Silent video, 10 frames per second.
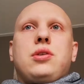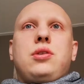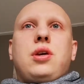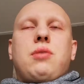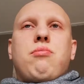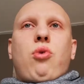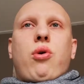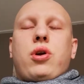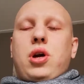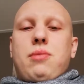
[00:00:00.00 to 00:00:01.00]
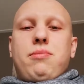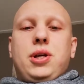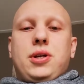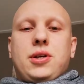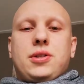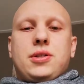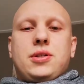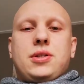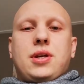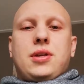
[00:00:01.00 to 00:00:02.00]
the more
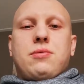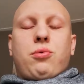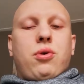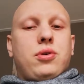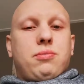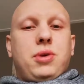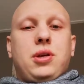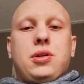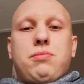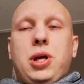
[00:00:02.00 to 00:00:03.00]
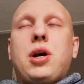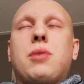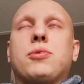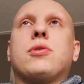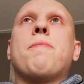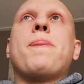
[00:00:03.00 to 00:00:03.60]
complicated and wrong it becomes.